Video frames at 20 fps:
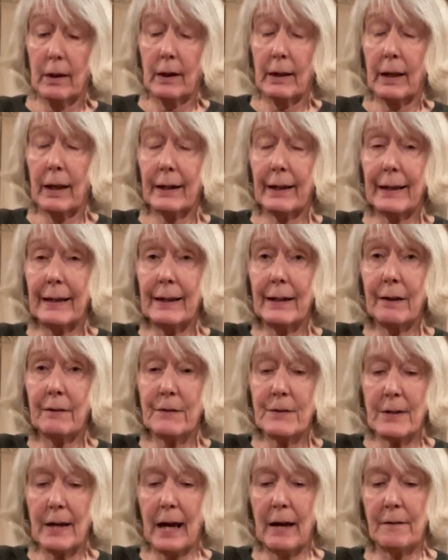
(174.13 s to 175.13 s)
lucky enough
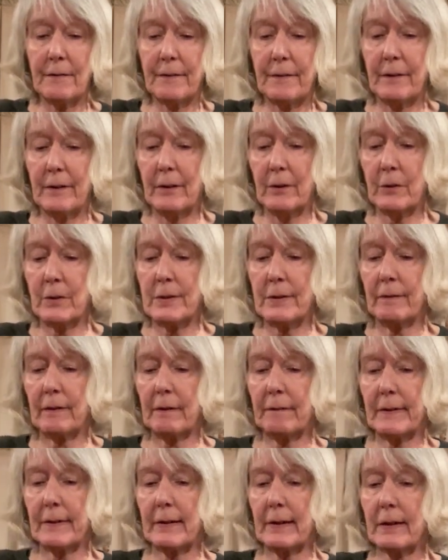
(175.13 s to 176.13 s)
to have lots of
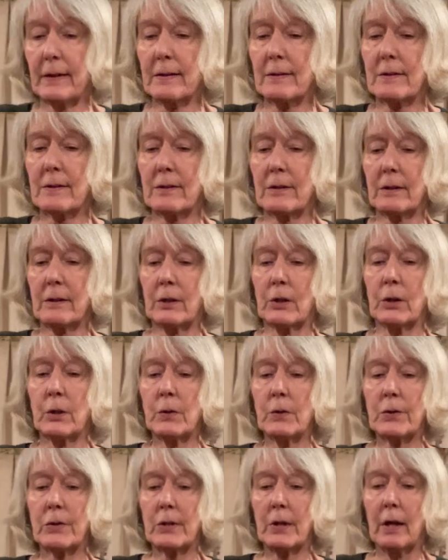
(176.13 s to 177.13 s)
lovely things to
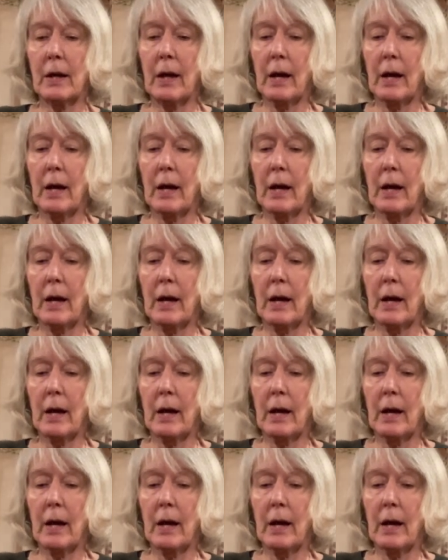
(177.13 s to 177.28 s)
use.